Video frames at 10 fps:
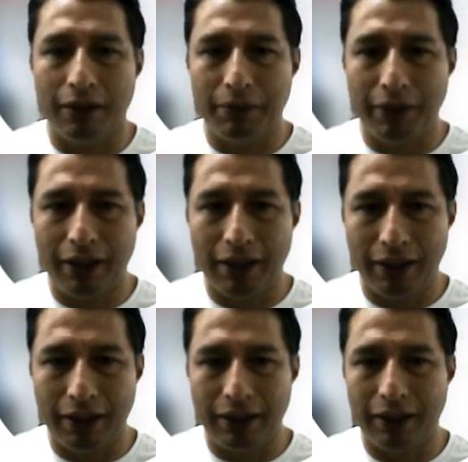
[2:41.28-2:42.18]
high
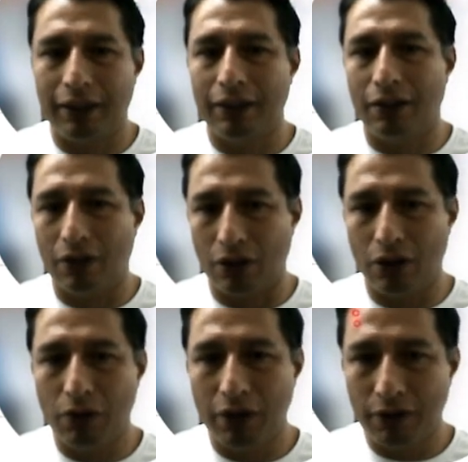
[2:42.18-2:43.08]
or
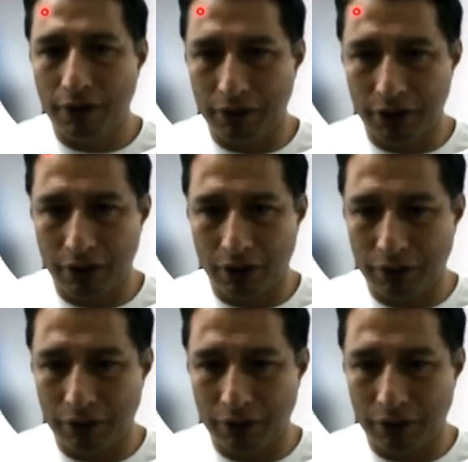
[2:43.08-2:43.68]
lower from the ground.